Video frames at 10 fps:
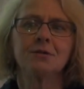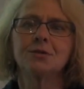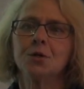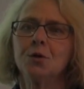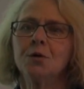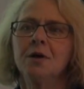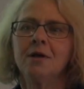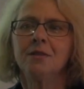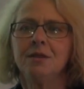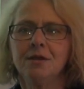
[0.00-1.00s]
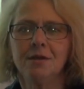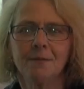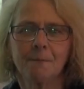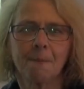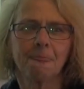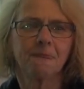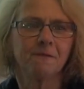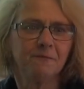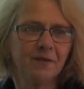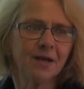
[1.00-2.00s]
So the
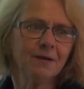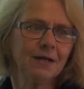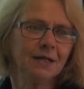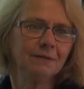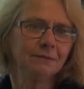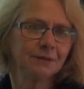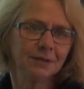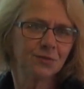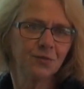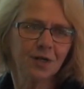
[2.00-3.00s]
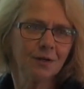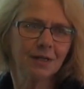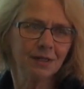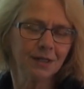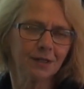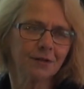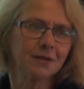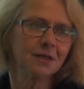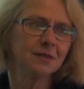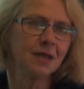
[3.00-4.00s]
the very, it's very clear
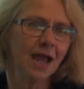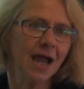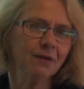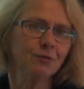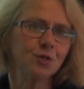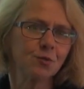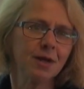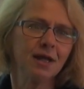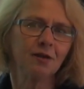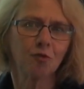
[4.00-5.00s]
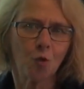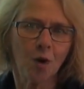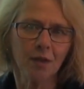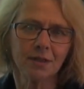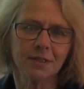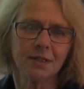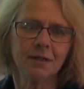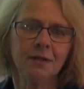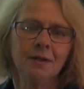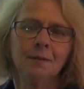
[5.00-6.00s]
that the average rating of
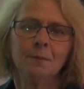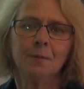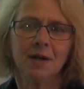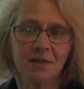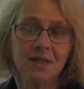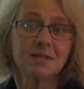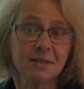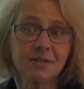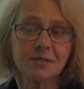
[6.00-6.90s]
quality by these